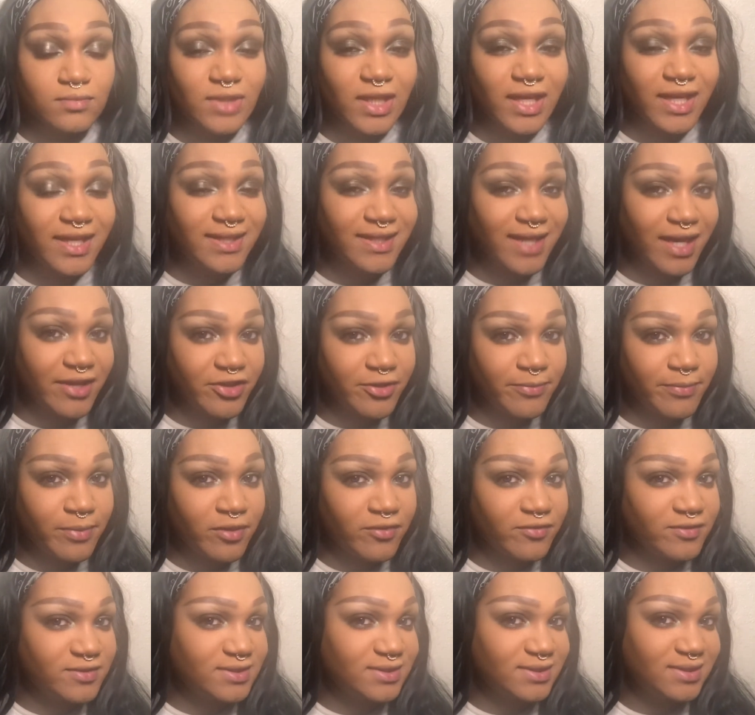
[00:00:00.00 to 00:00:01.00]
And now they're
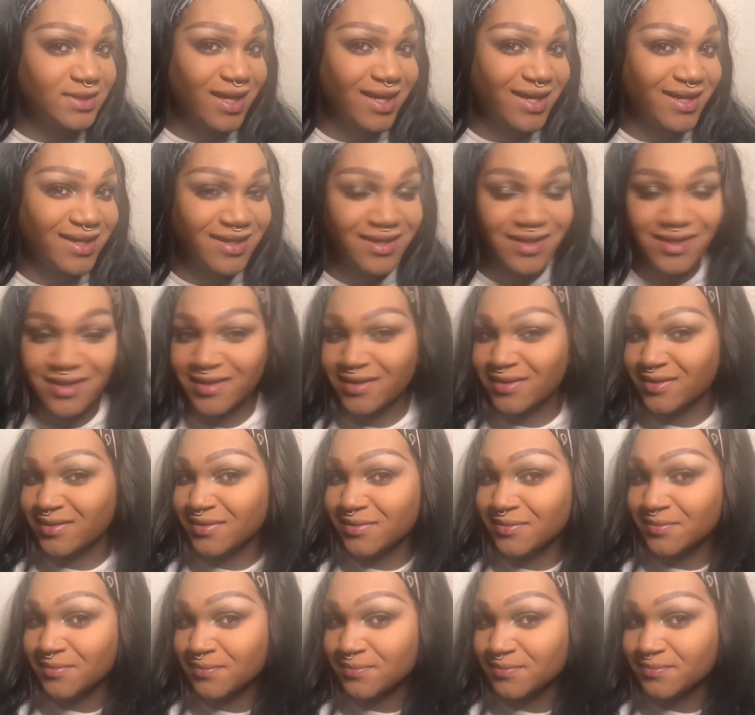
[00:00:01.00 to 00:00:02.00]
both done.
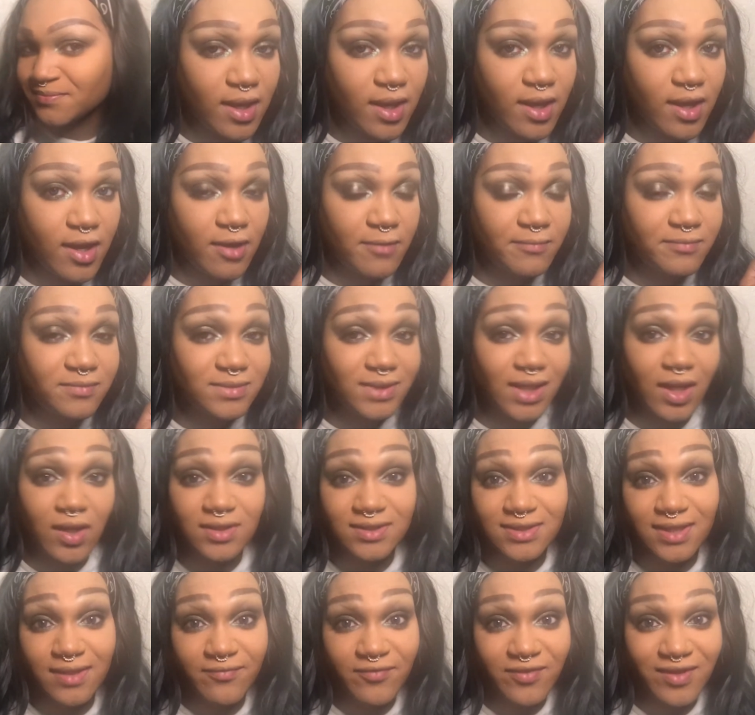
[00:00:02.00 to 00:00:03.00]
Now it's
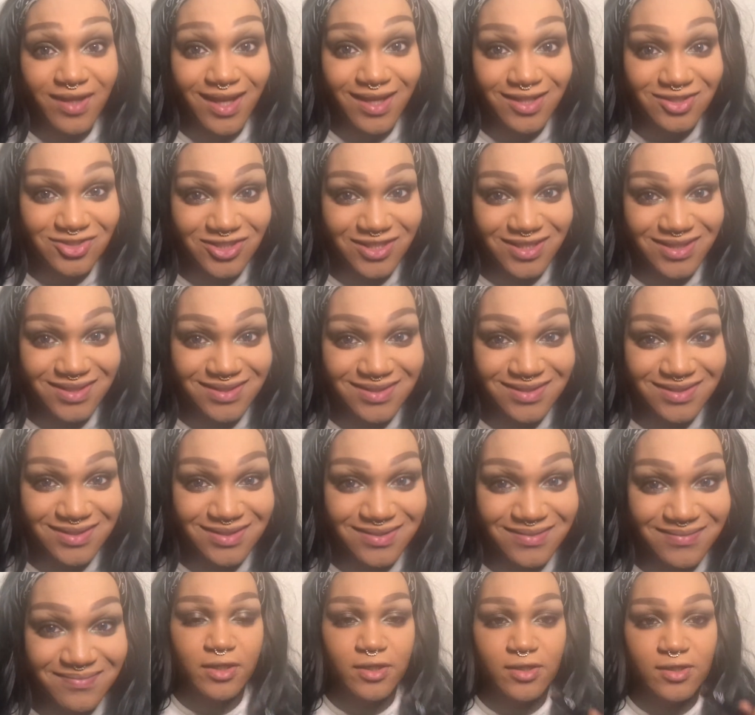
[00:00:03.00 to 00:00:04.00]
time for lashes.
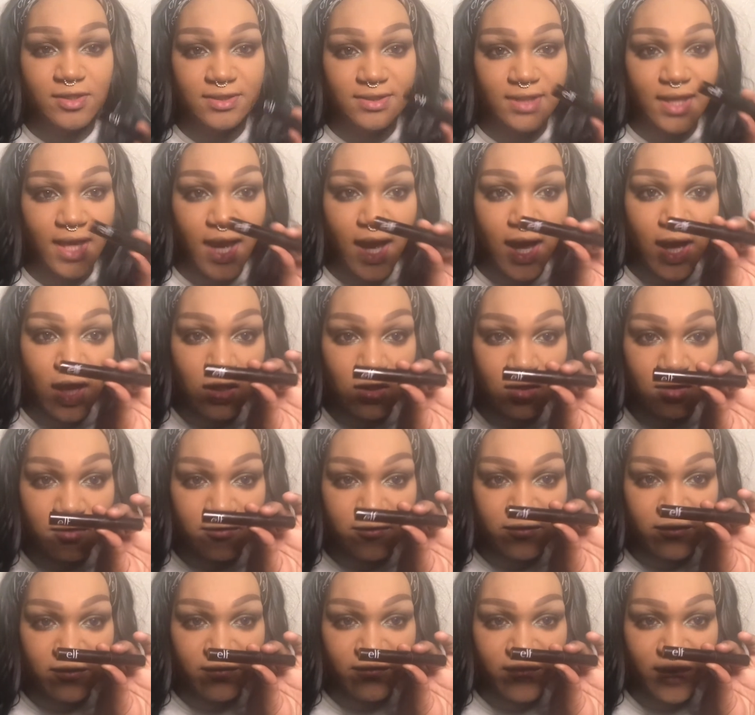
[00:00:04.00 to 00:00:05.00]
I use the
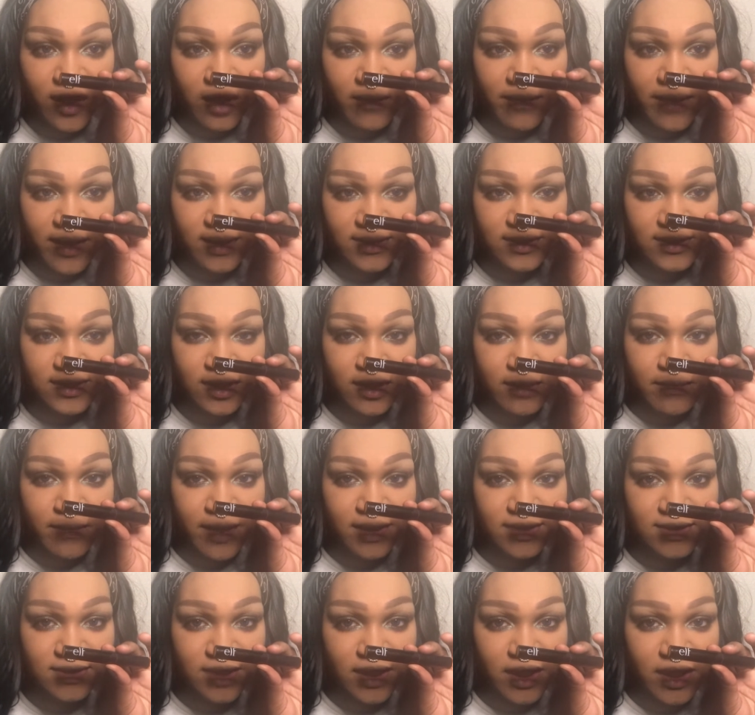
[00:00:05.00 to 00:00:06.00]
e.l.f. Voluminizing
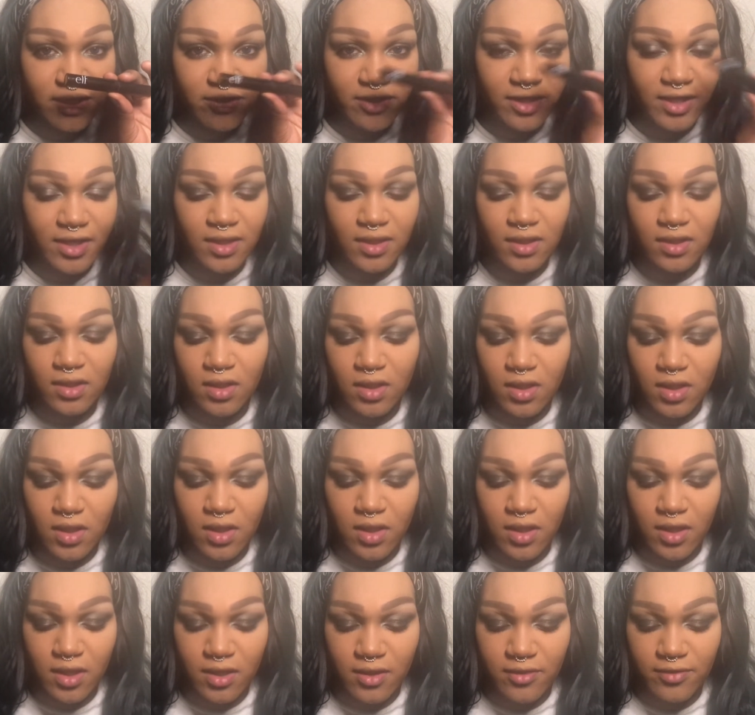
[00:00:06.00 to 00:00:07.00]
Mascara,
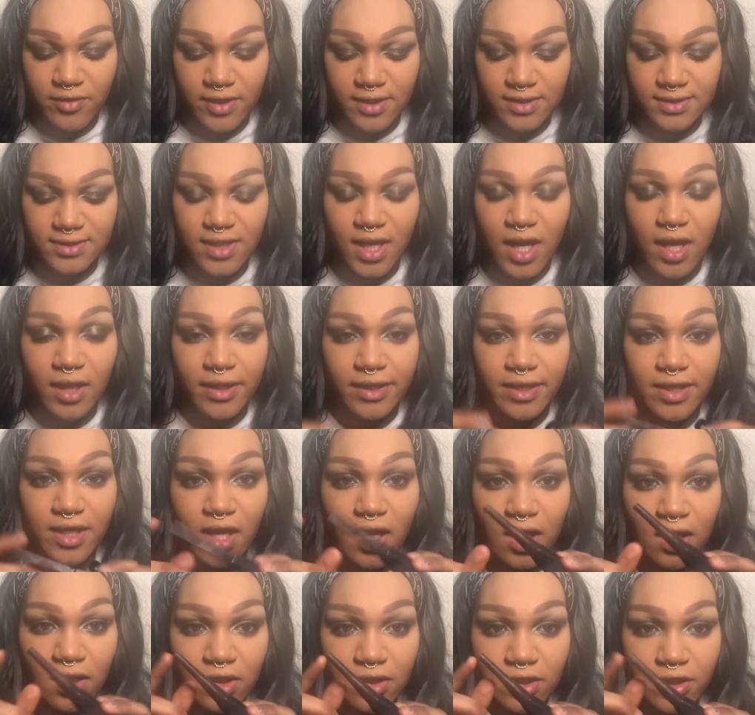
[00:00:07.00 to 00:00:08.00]
this LA
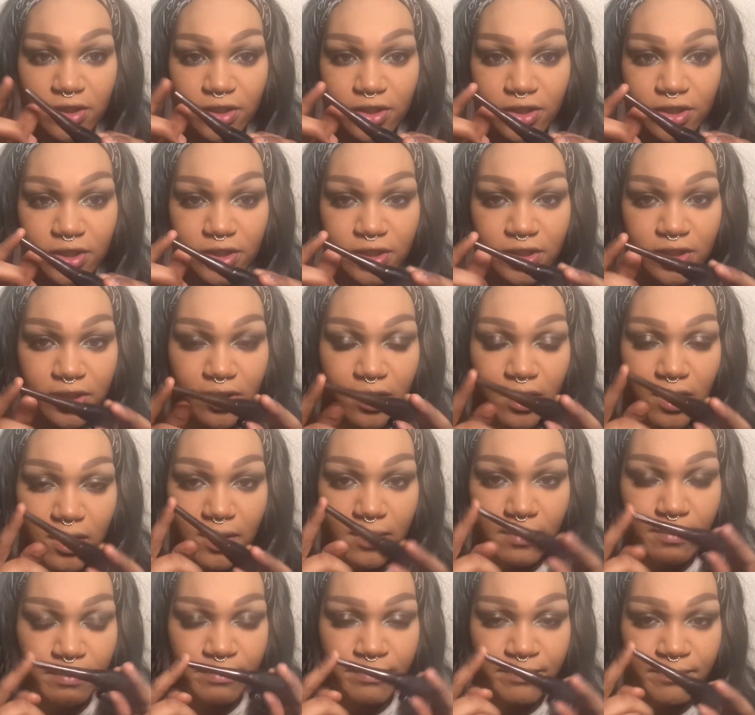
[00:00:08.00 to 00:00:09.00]
Color
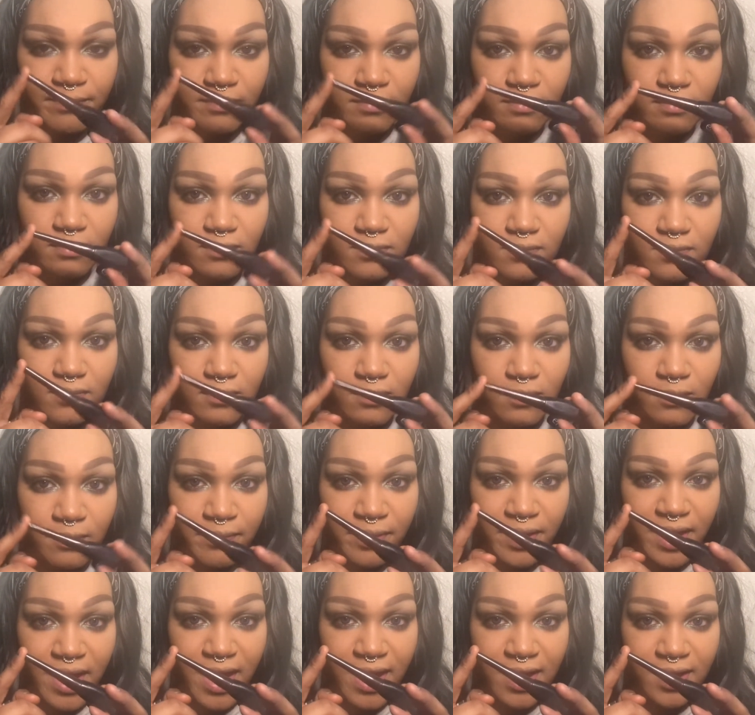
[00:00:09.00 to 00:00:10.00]

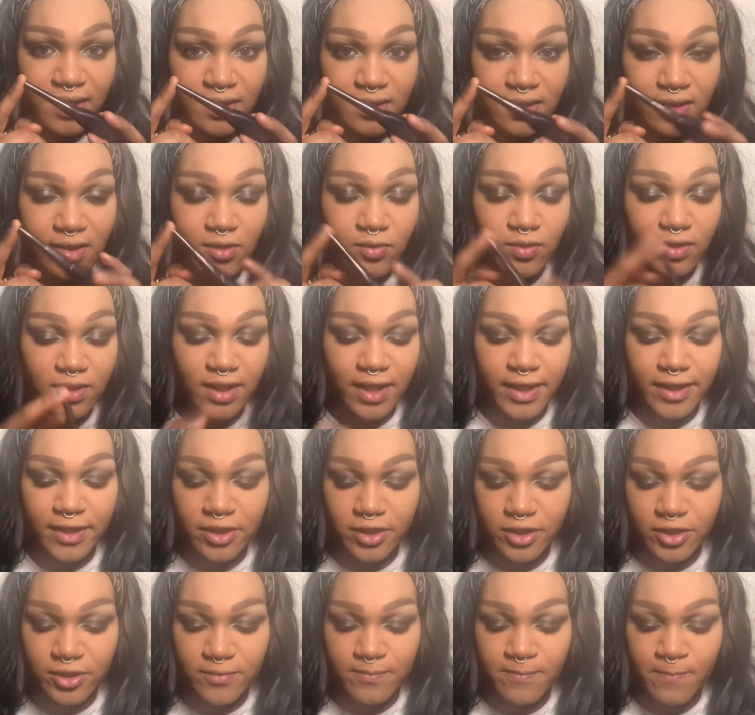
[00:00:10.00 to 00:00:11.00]
black liquid
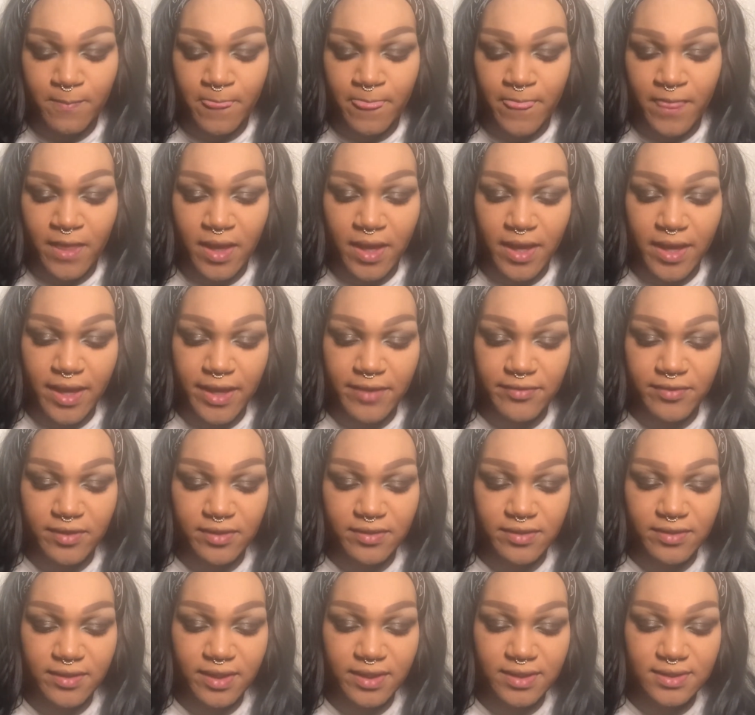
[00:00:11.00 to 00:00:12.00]
liner, and then
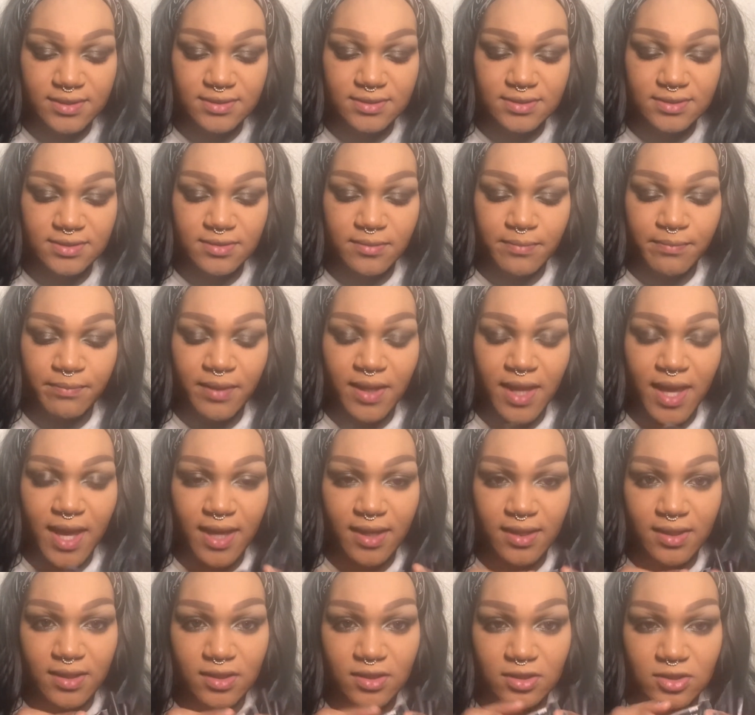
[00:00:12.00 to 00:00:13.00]
this
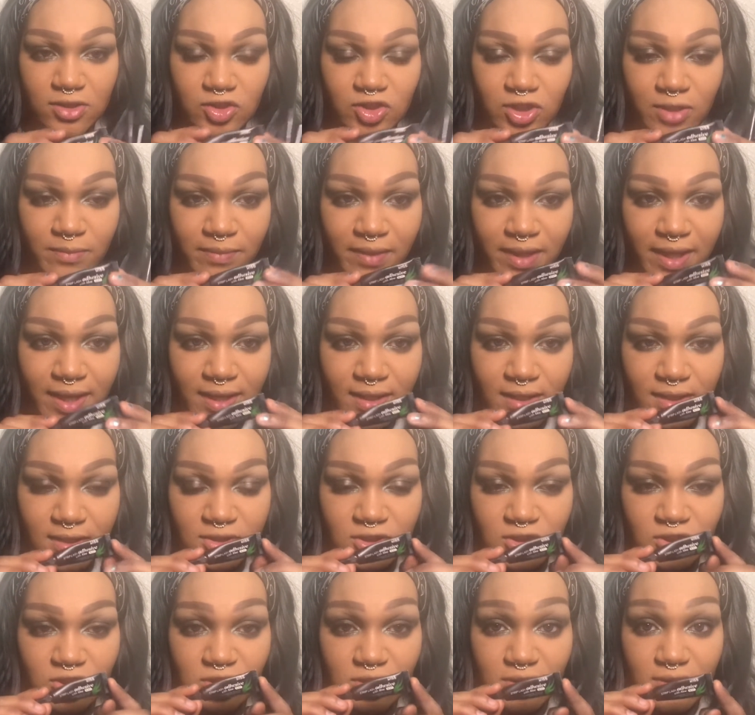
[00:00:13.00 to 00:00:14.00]
black strip lash